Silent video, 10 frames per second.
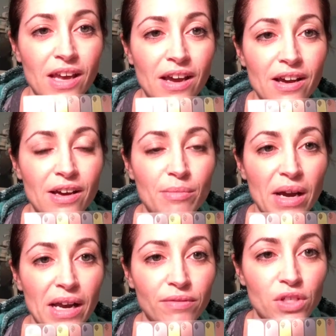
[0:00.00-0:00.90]

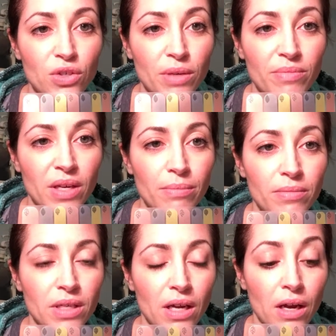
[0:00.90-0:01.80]
I have to trim
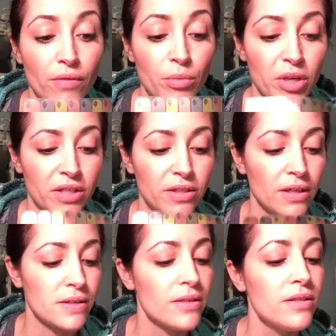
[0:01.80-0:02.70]
them. Not everybody
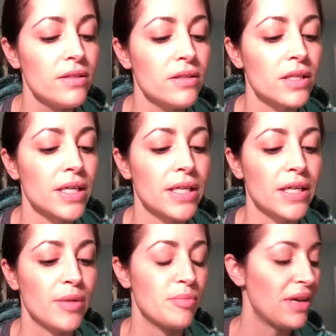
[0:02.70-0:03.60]
does.
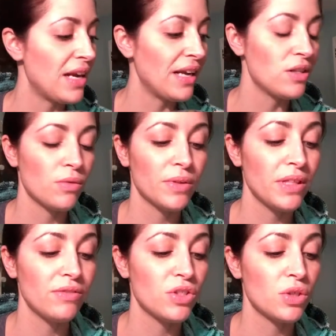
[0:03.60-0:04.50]
And I don't really
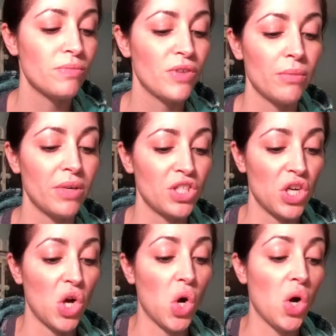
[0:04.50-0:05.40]
have to trim very much at
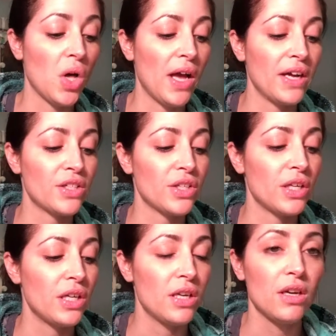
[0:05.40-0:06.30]
all,
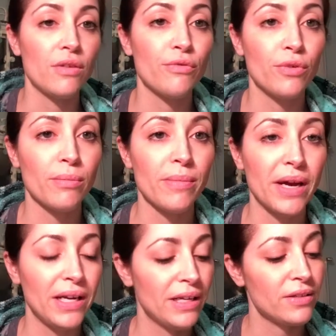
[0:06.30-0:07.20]
actually. For
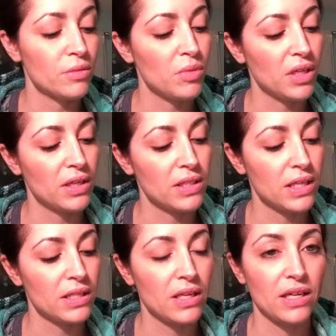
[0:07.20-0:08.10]
my nails, because
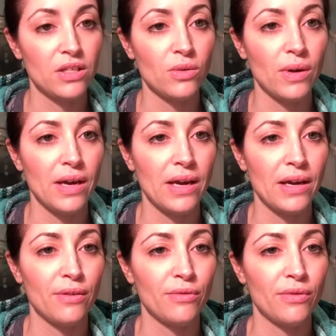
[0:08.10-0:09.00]
I don't
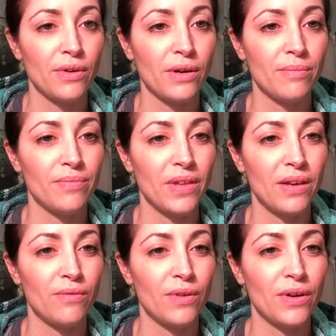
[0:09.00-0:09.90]
have, I
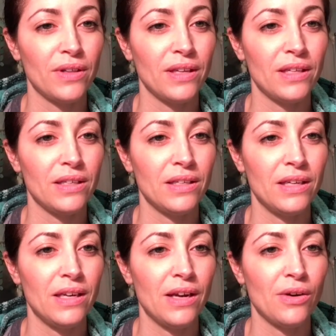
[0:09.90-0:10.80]
have very
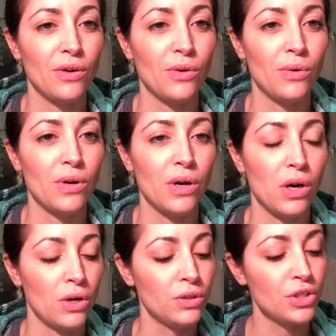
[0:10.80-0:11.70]
narrow
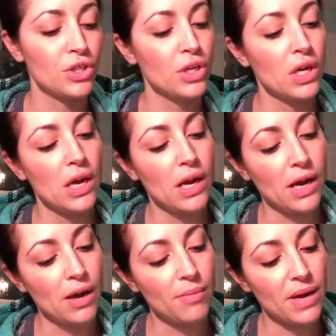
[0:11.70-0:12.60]
arch,
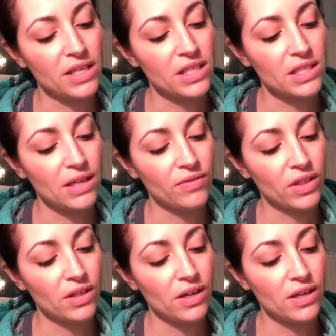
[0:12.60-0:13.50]
I just have to
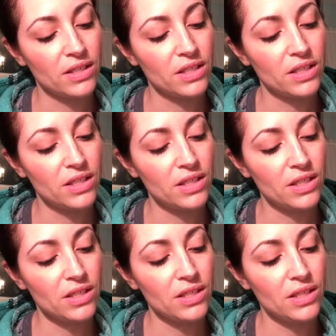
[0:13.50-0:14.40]
cut
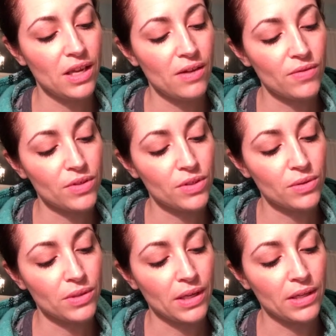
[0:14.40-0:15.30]
just ever so
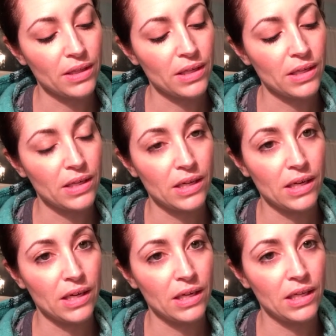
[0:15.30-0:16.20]
slightly
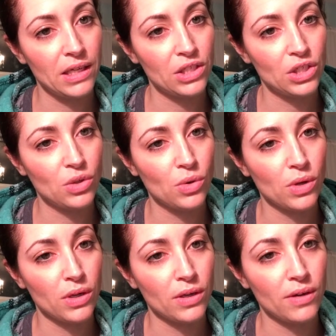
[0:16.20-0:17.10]
on each
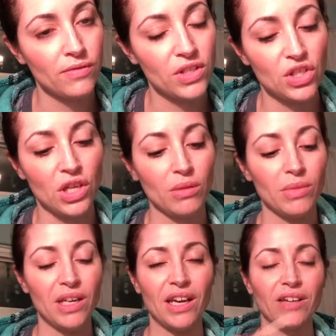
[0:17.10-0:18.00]
corner of the
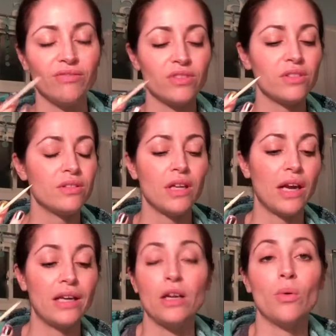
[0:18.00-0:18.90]
jam. And
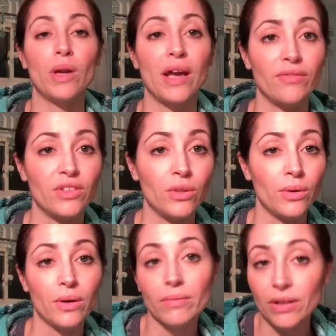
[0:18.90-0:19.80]
I know what I have to do.
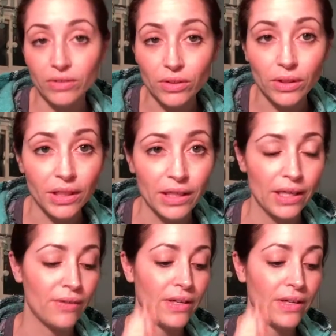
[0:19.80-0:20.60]
I don't even have to look at it now.